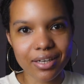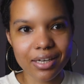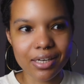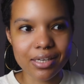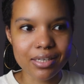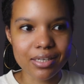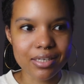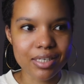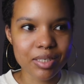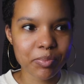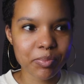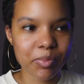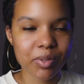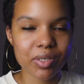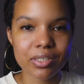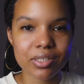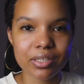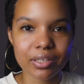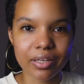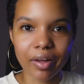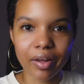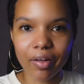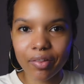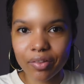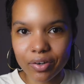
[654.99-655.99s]
is put
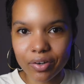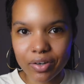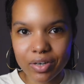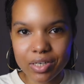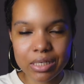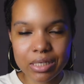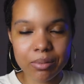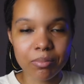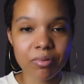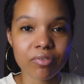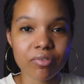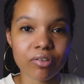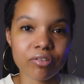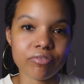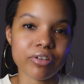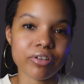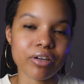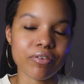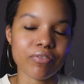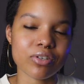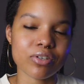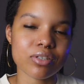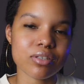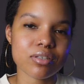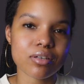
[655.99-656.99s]
together some of your
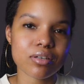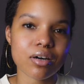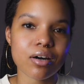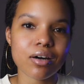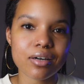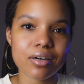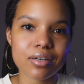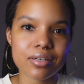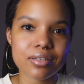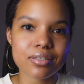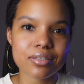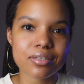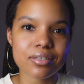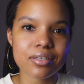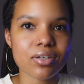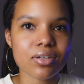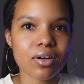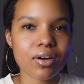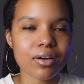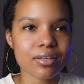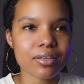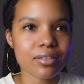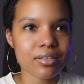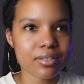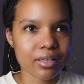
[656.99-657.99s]
favorite songs
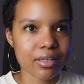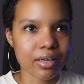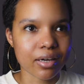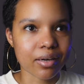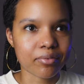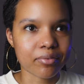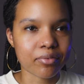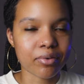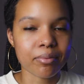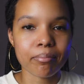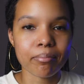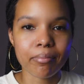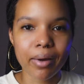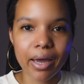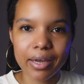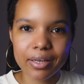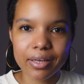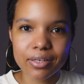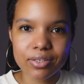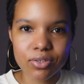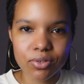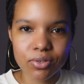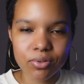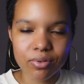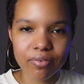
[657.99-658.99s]
that
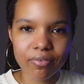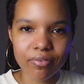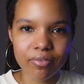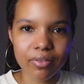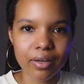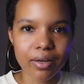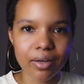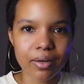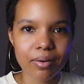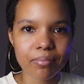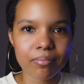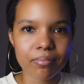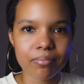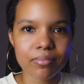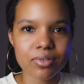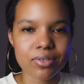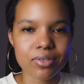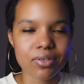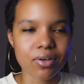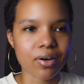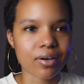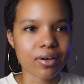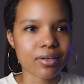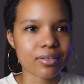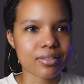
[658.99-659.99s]
remind you of them,
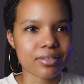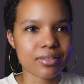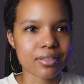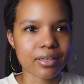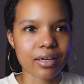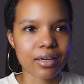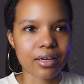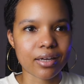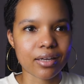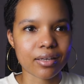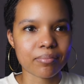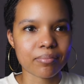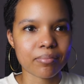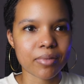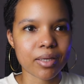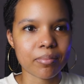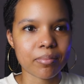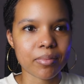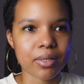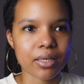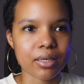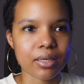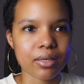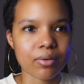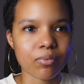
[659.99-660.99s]
songs that
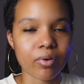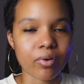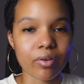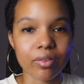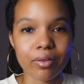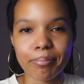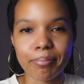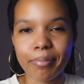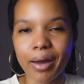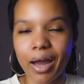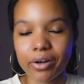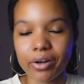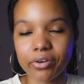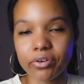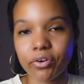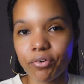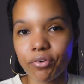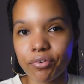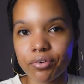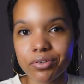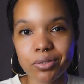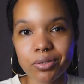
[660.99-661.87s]
maybe were the background